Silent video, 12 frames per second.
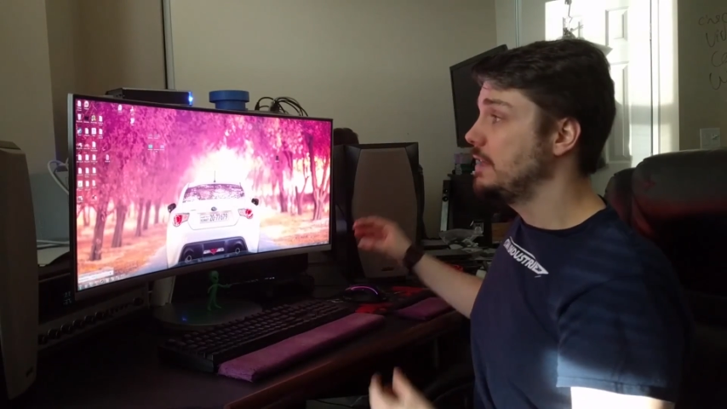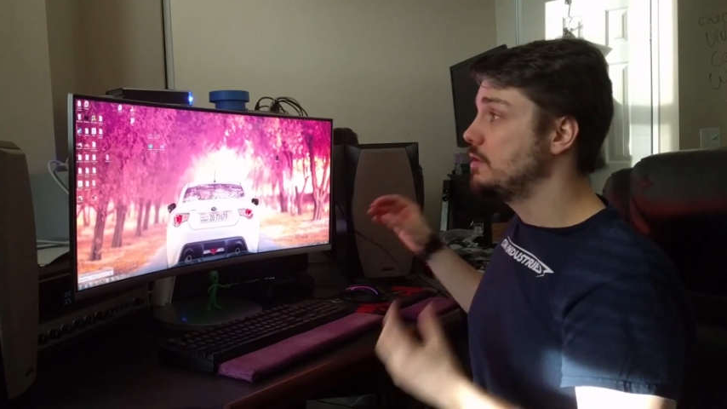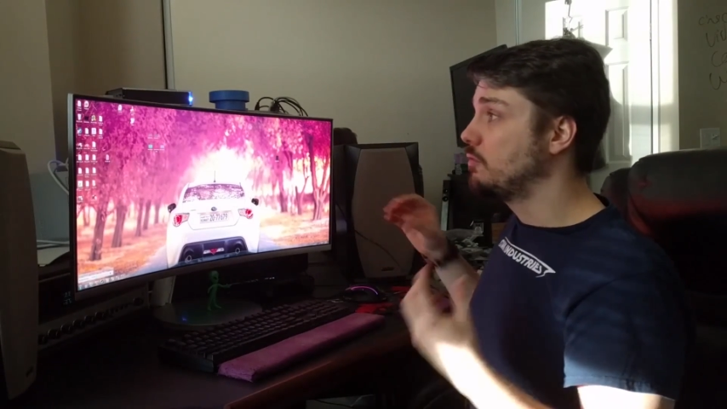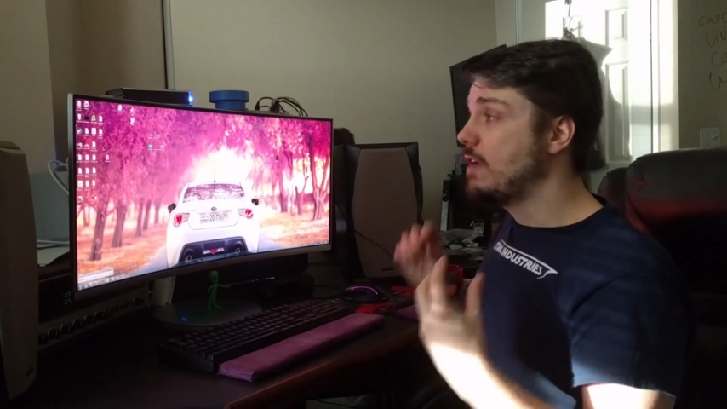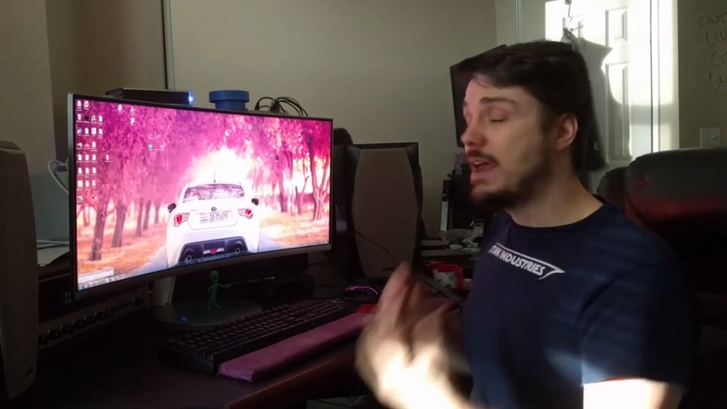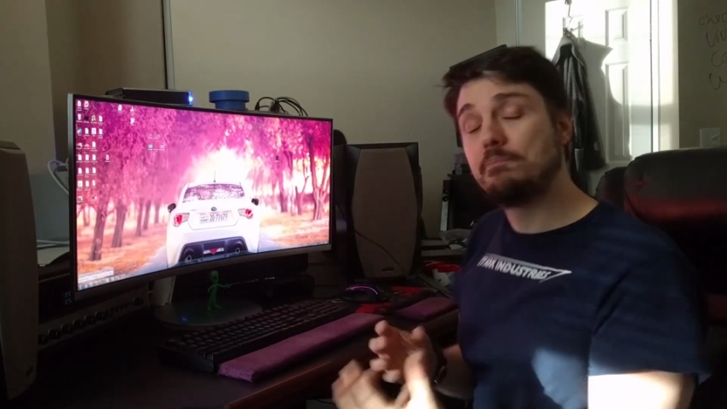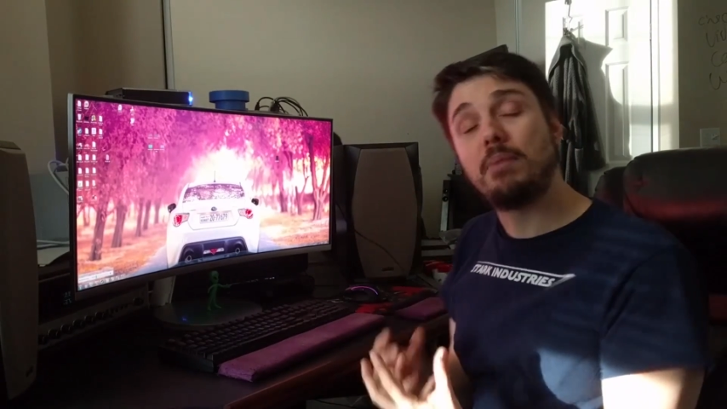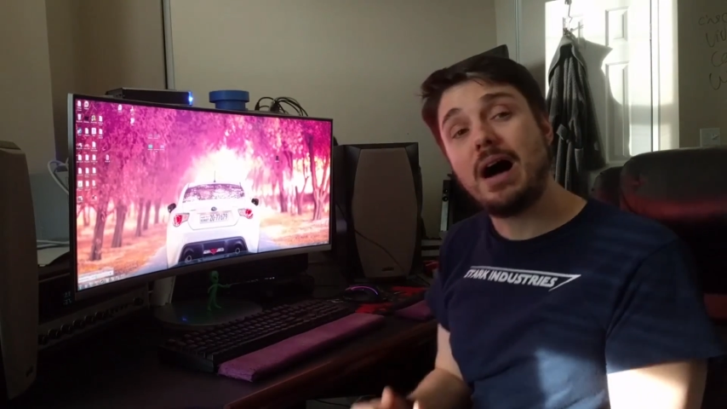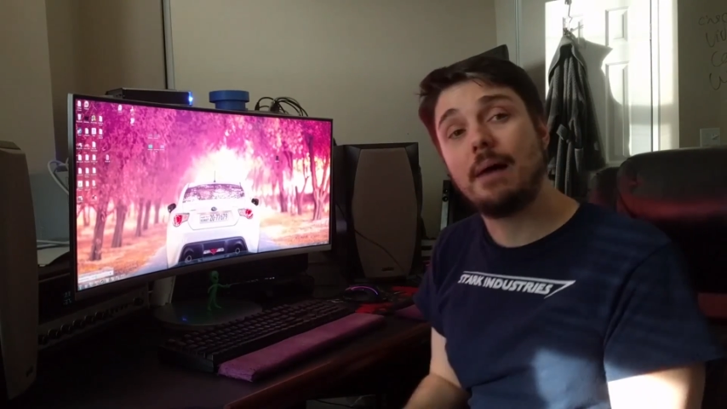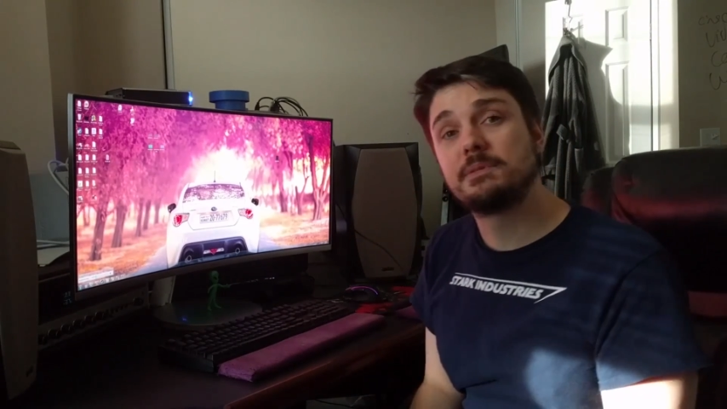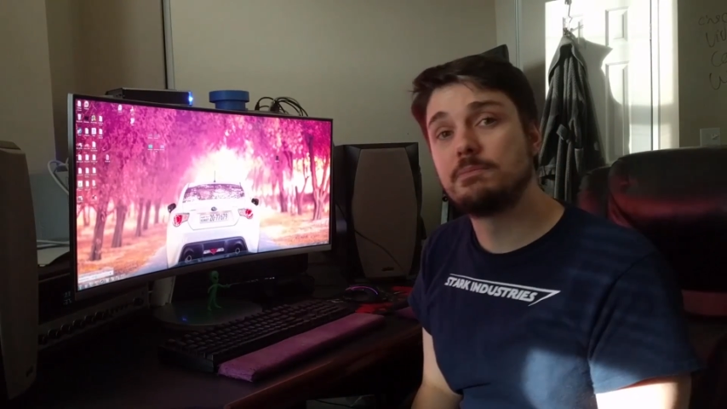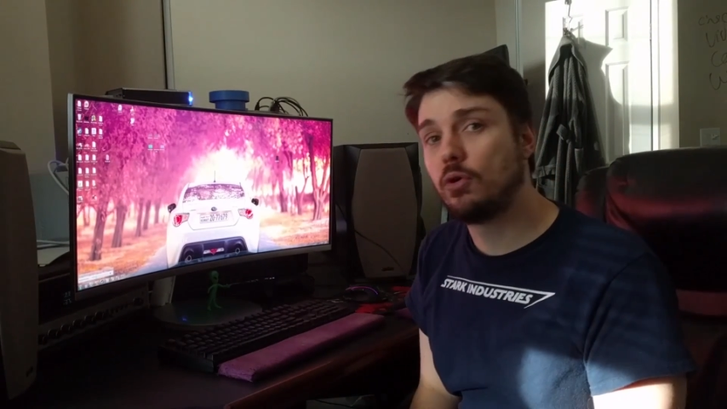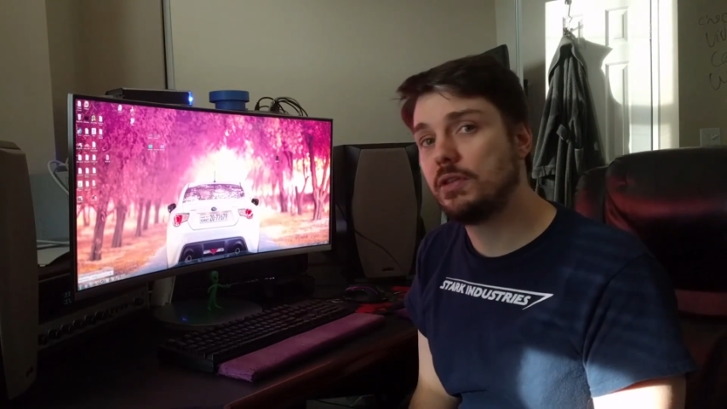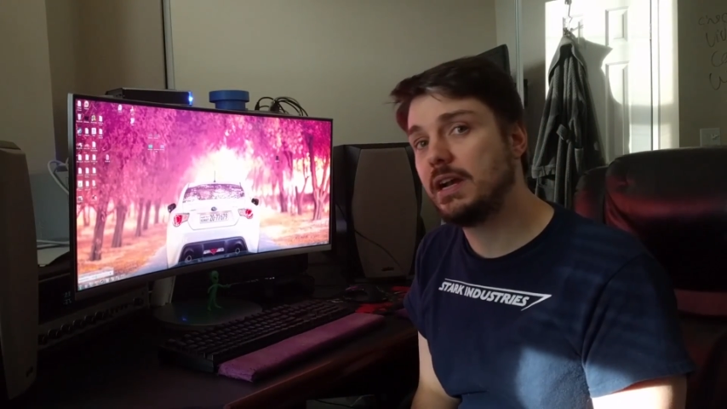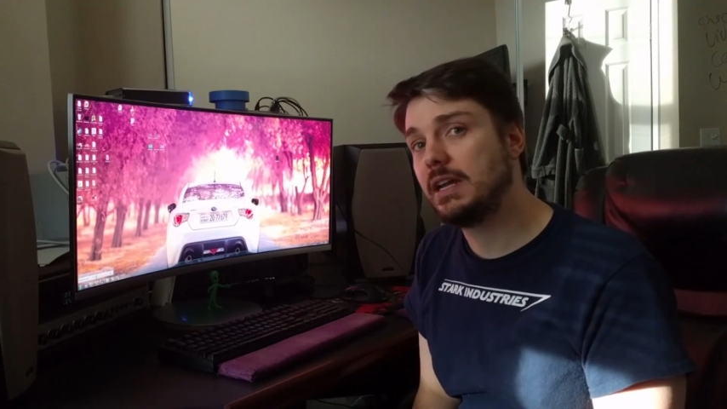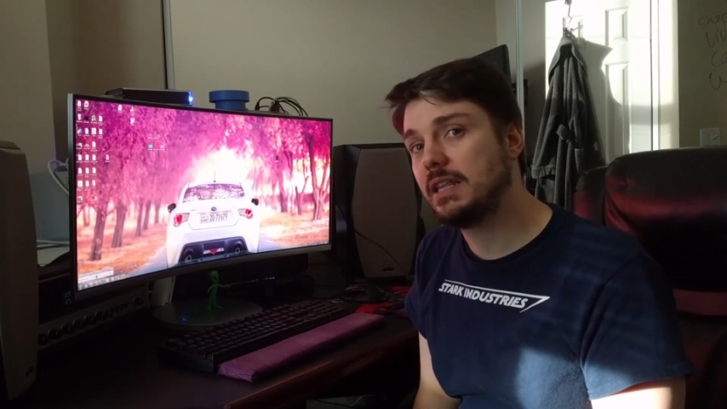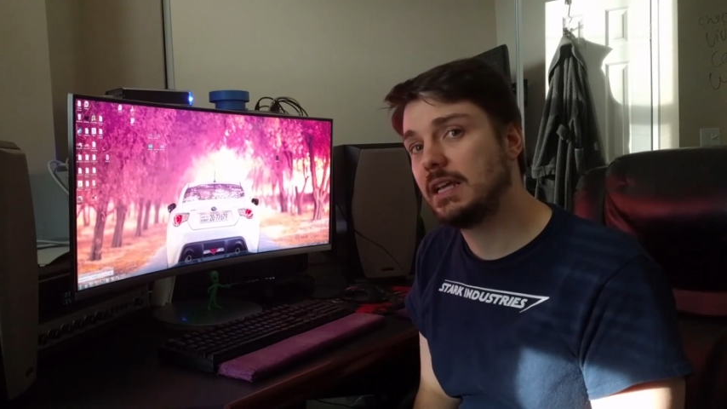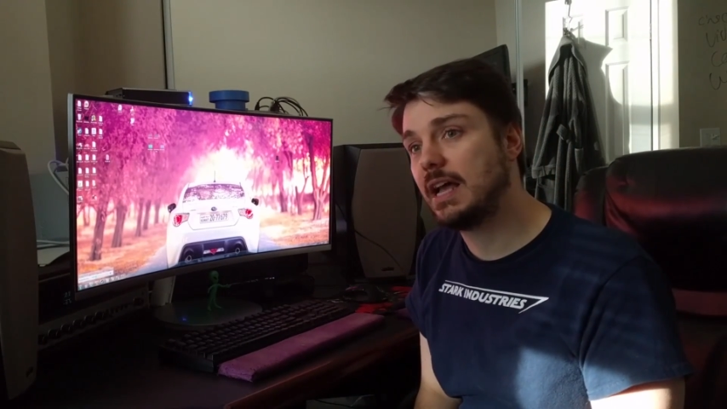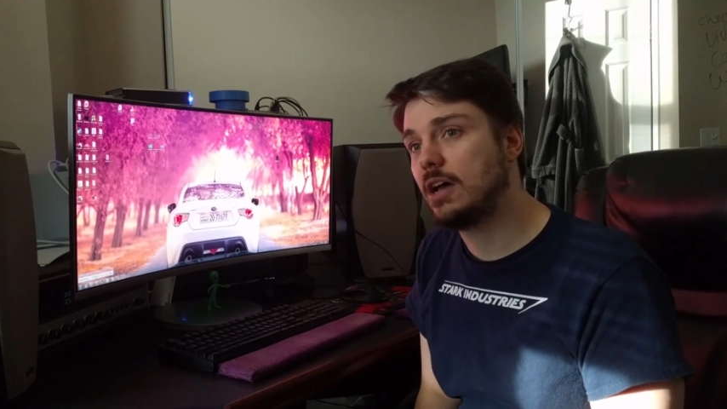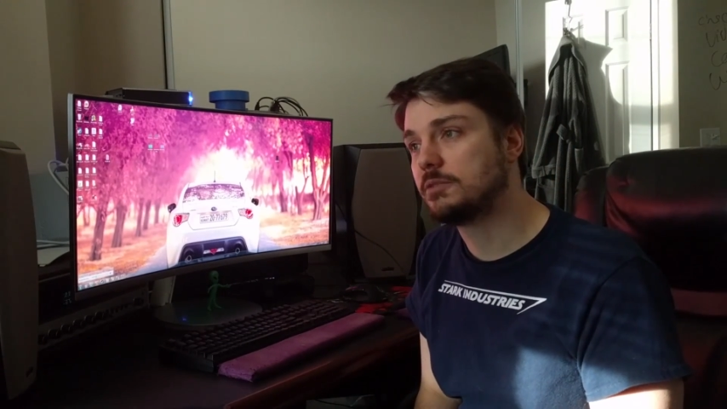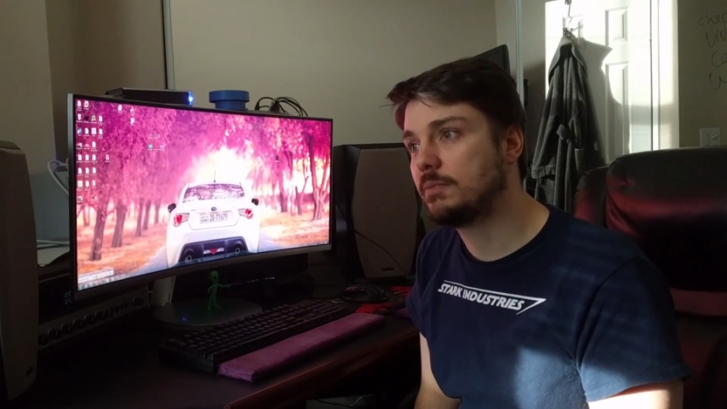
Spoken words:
the red pops more than anything else.